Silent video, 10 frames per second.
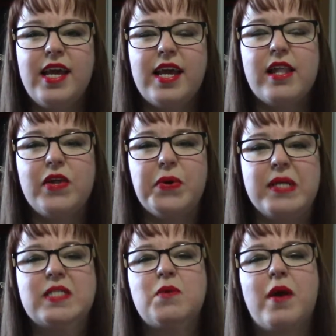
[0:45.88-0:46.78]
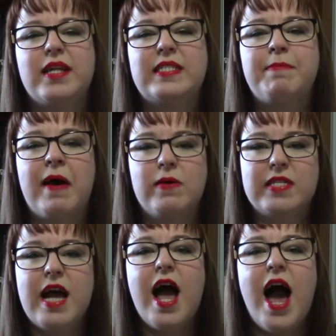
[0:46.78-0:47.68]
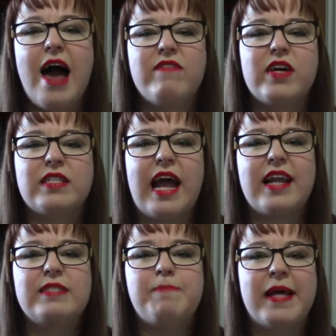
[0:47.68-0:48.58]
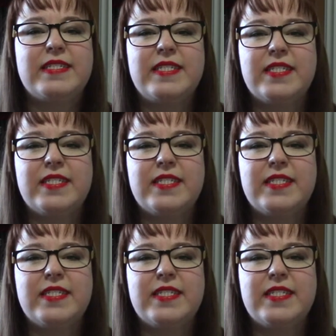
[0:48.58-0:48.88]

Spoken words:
clue as to what it's about. I've heard that it's best